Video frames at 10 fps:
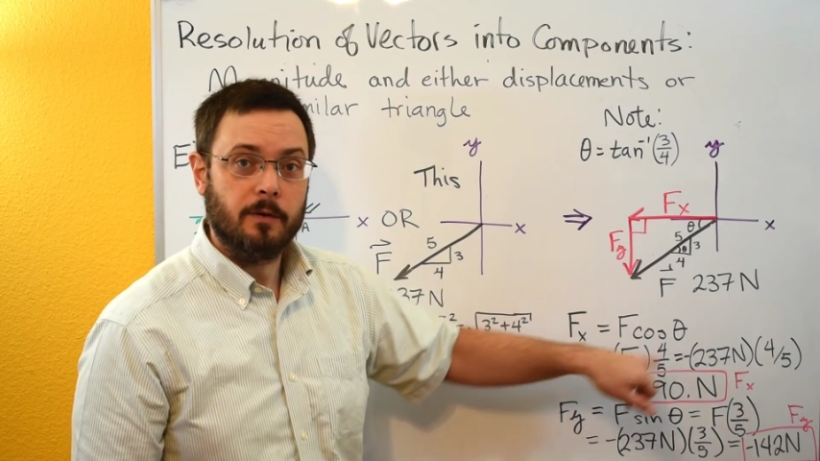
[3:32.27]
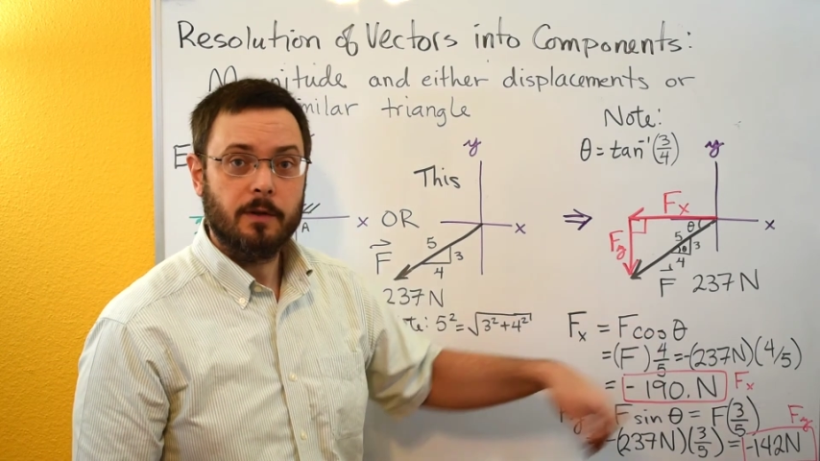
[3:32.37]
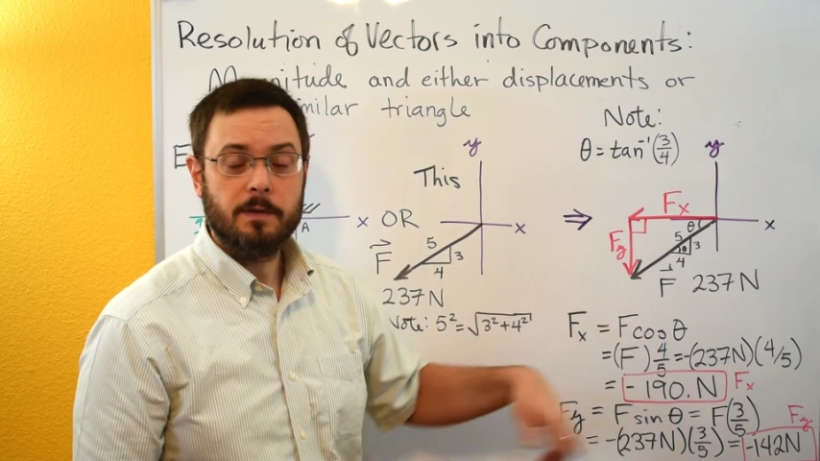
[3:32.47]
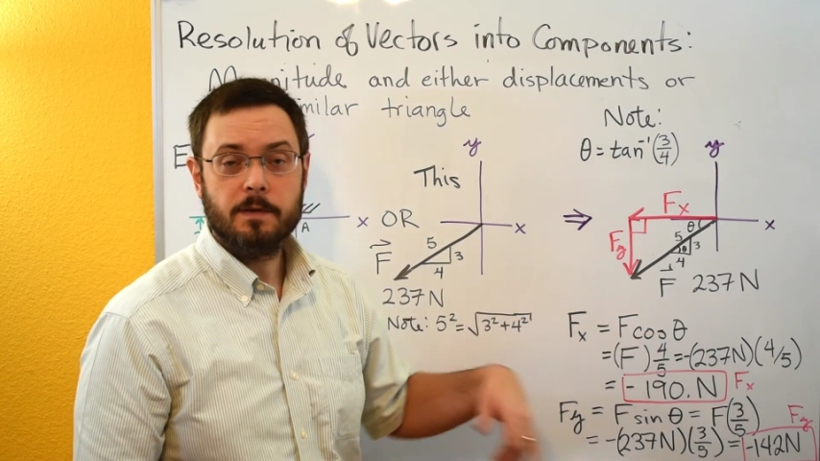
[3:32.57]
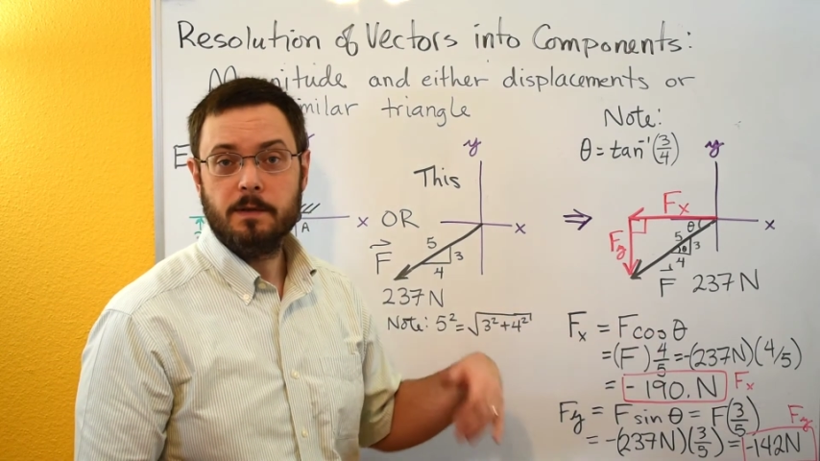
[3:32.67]

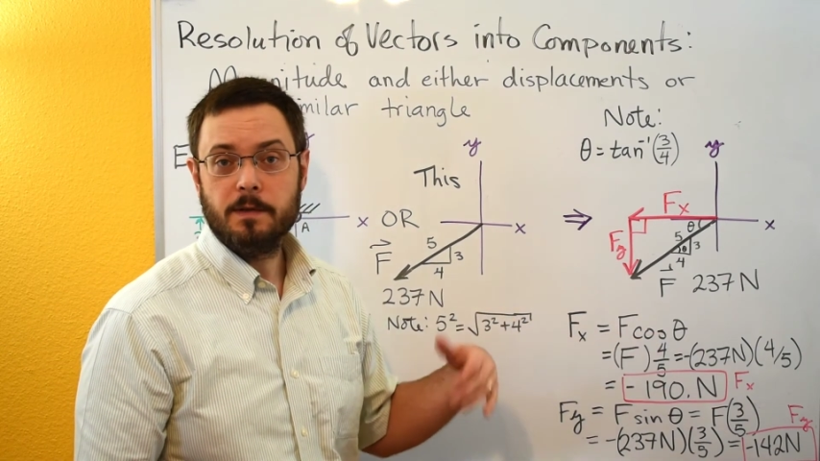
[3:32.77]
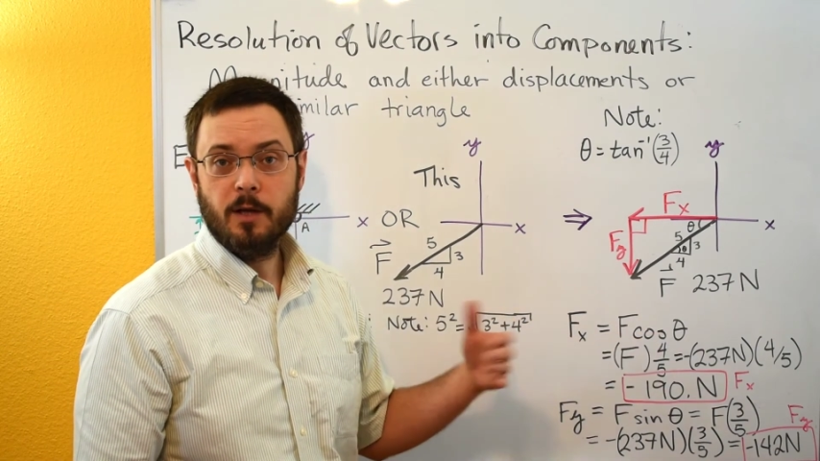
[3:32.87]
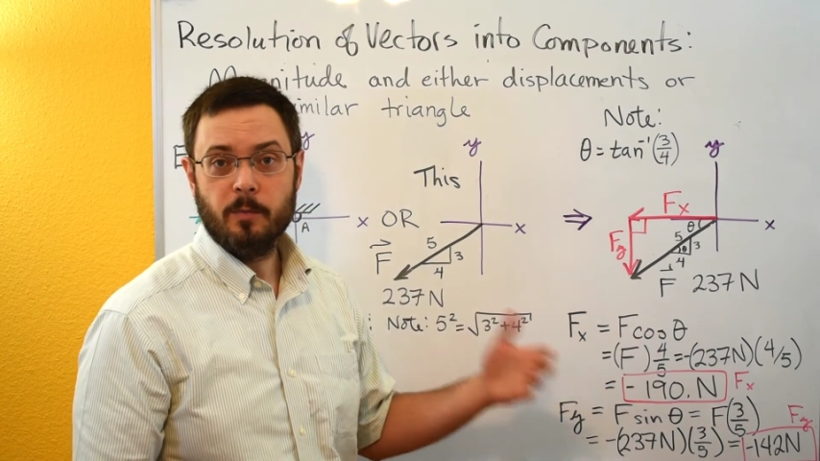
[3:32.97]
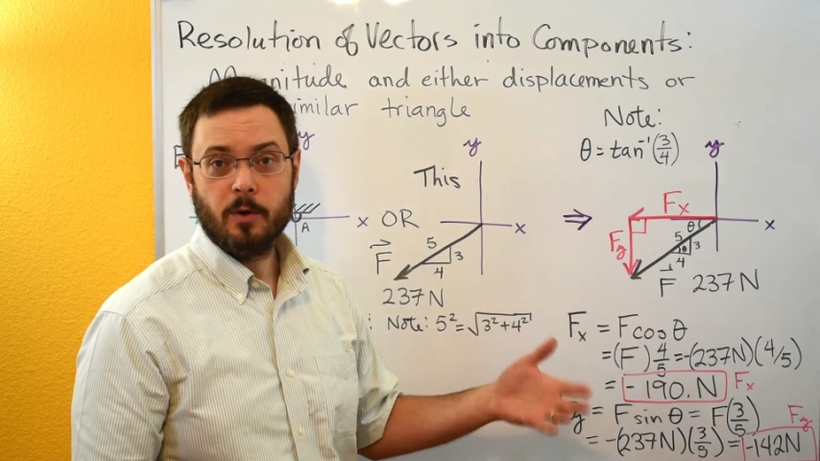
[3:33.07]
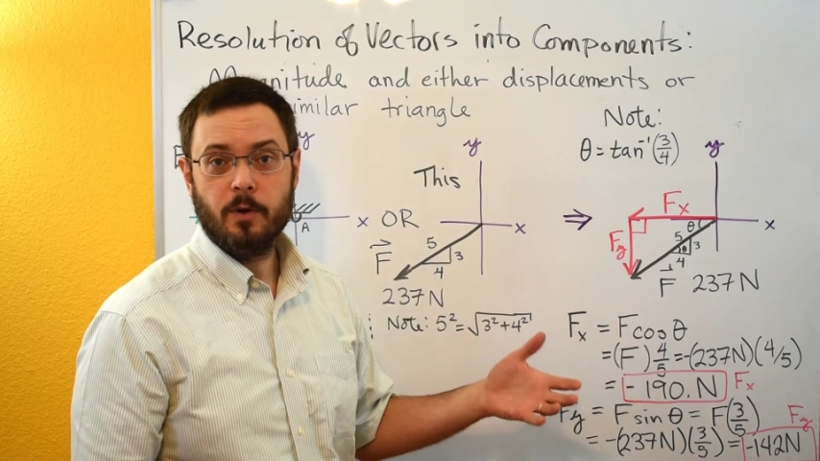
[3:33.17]
That's the
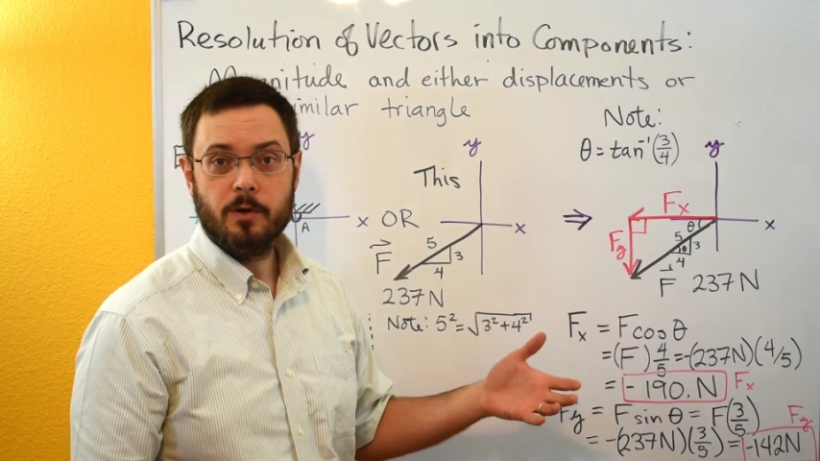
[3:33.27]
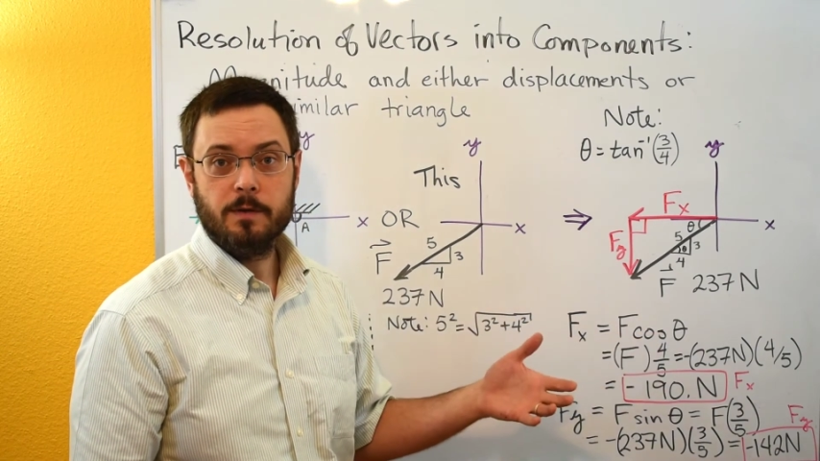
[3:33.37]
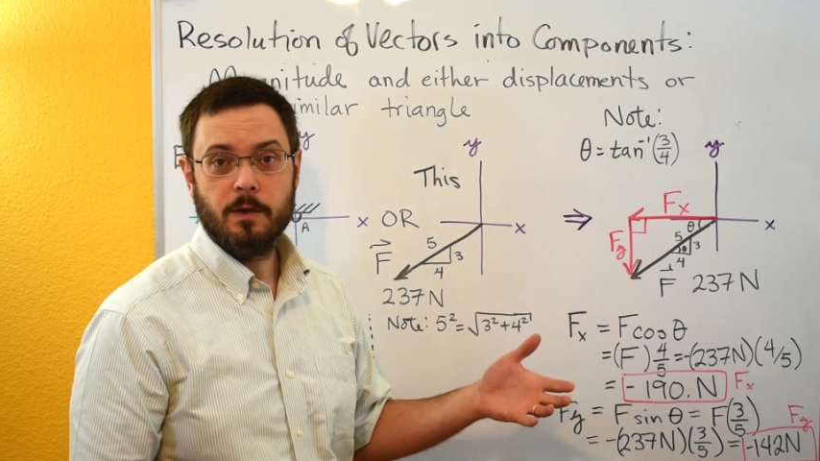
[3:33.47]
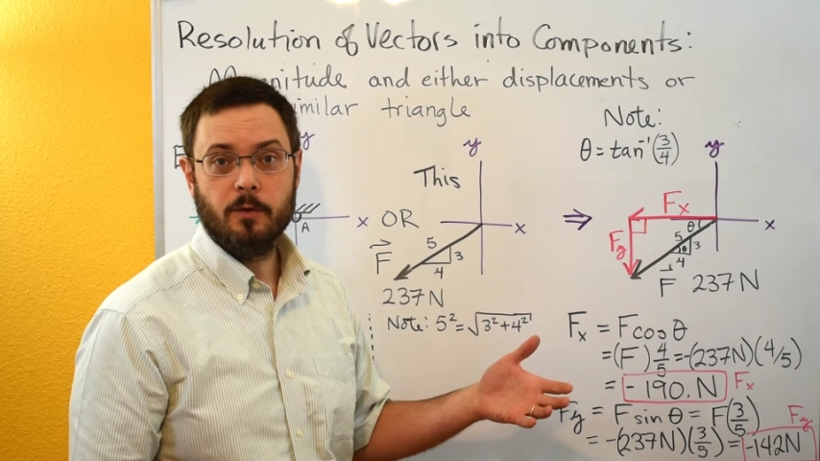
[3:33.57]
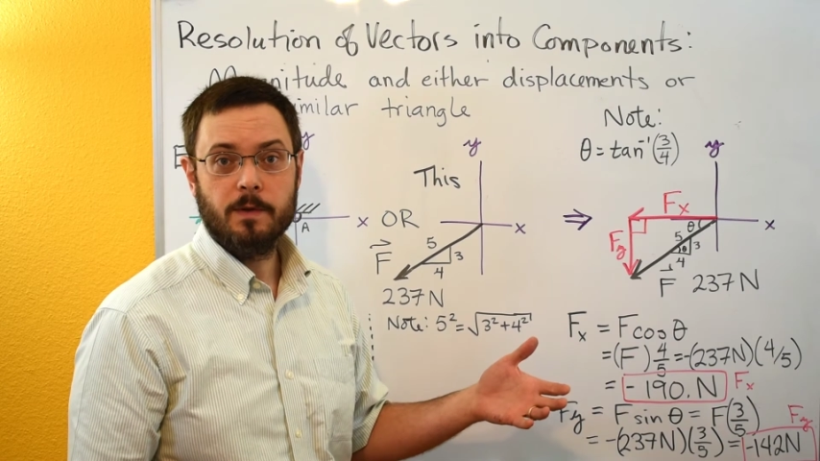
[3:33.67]
same
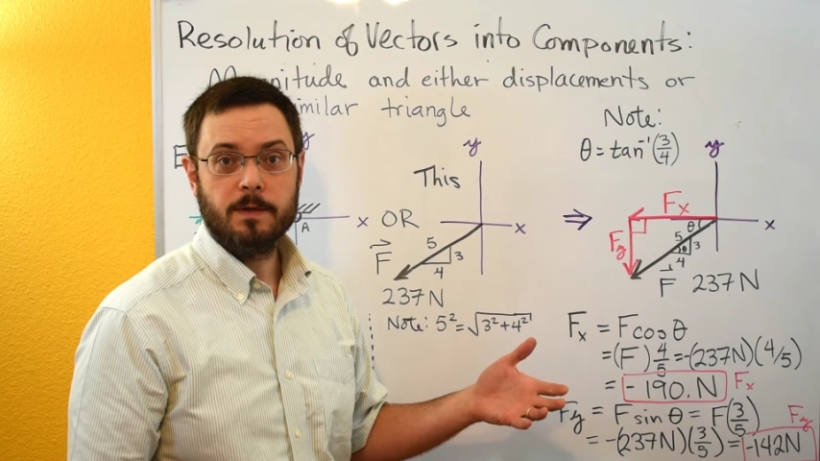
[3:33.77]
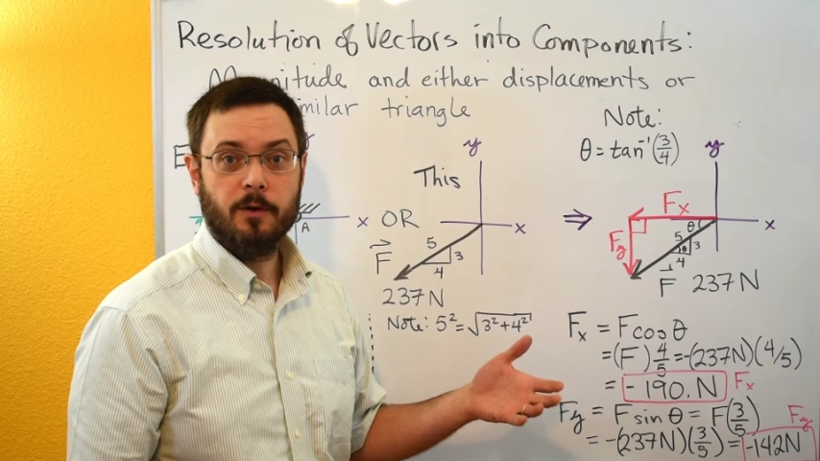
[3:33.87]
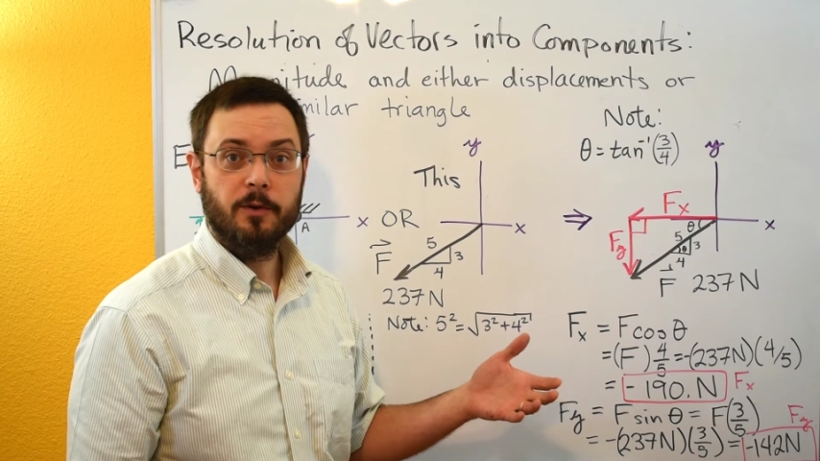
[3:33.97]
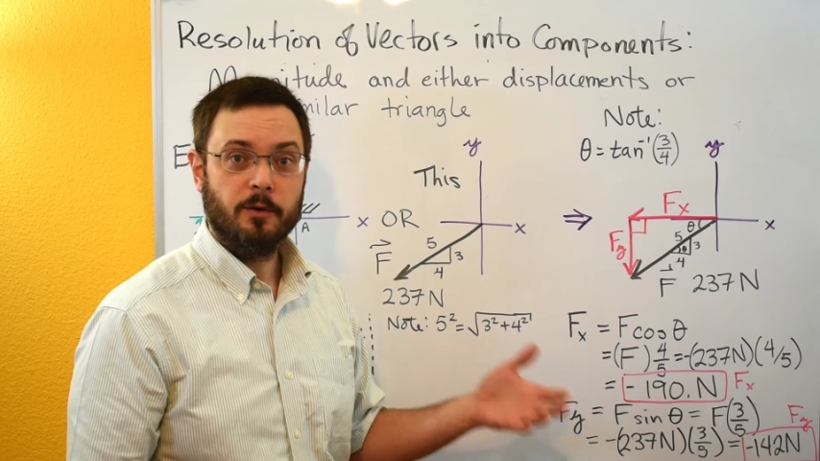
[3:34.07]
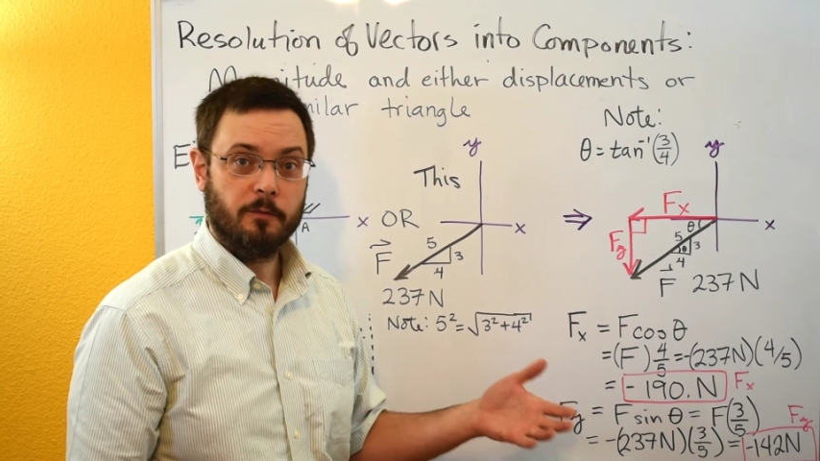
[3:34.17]
equation that we
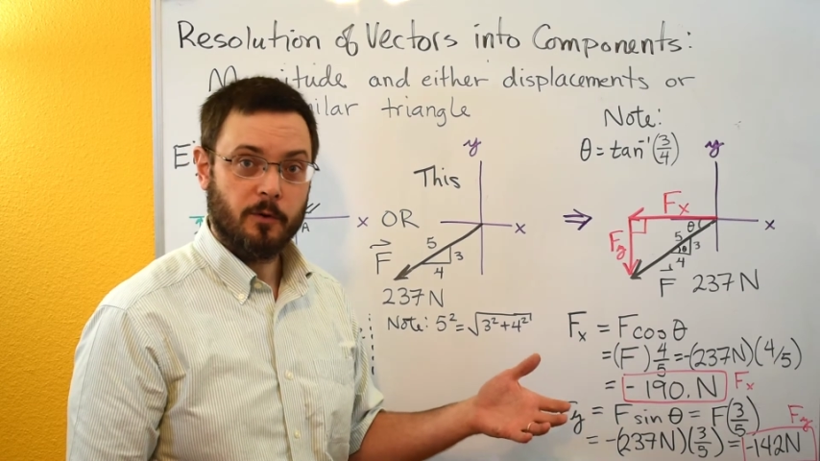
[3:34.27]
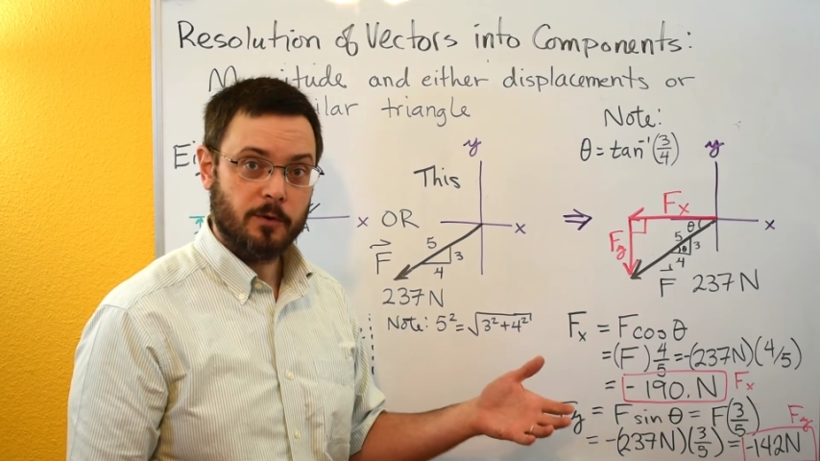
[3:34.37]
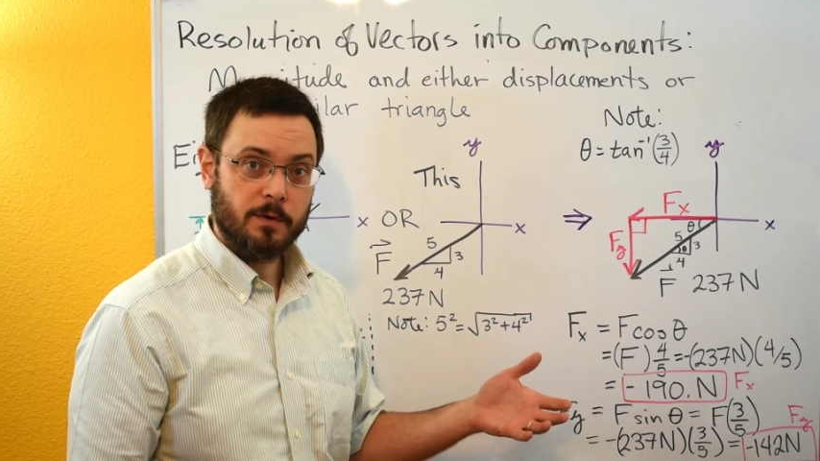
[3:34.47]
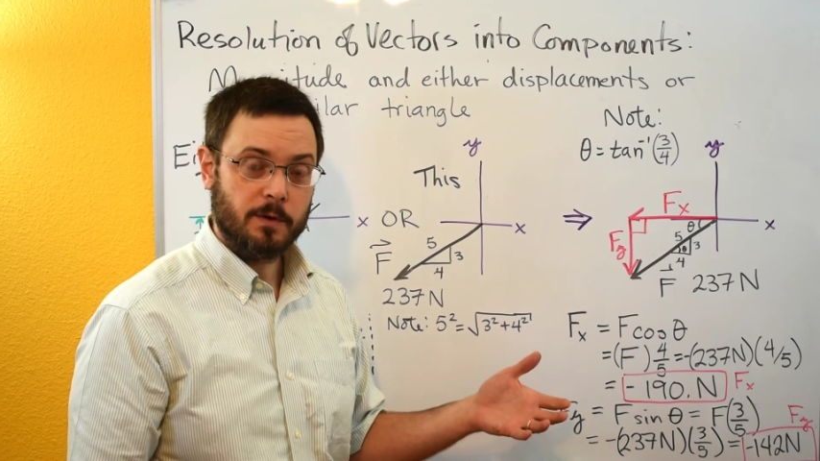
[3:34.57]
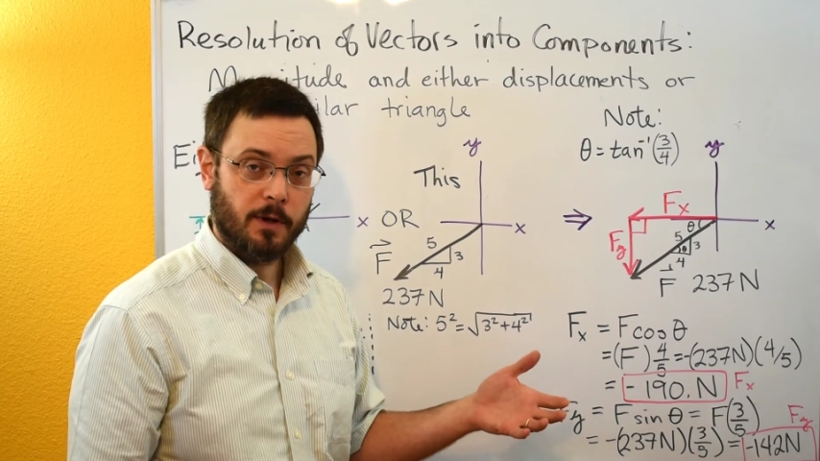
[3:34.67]
saw in the
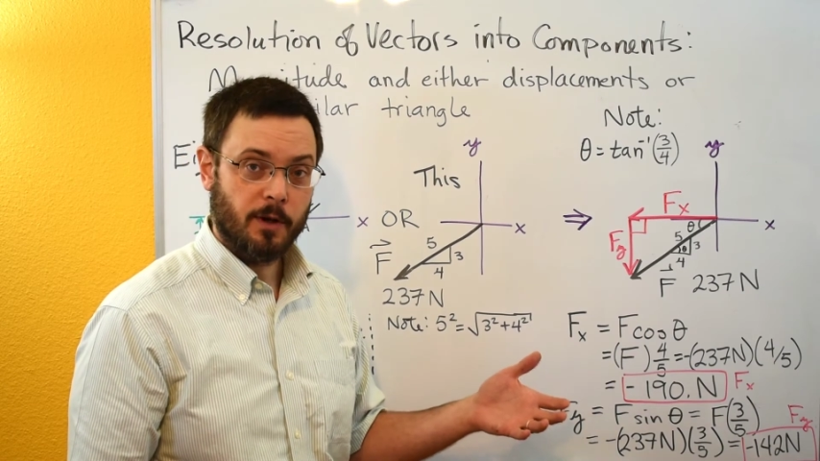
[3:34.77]
first